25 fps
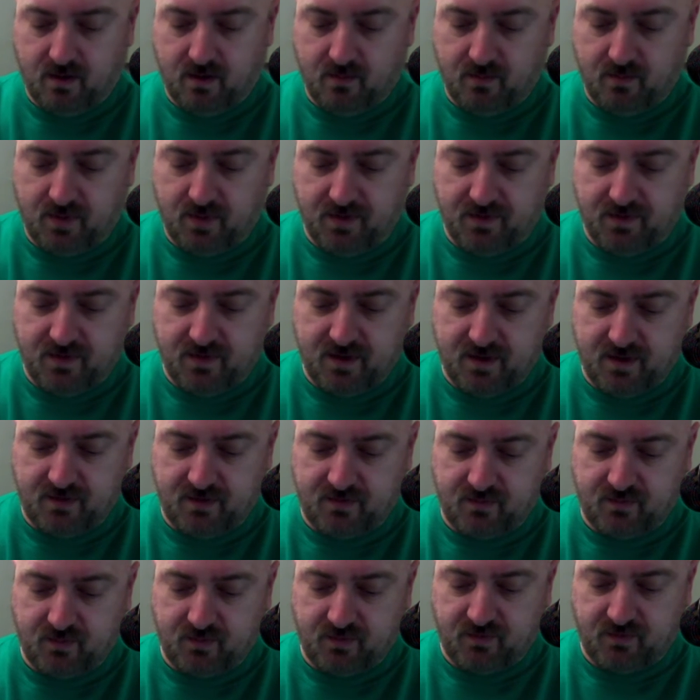But
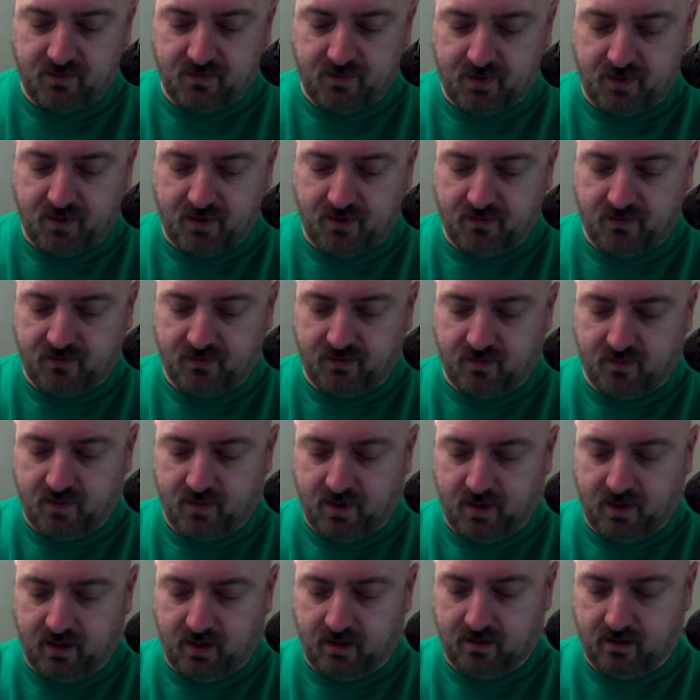this was supposed to be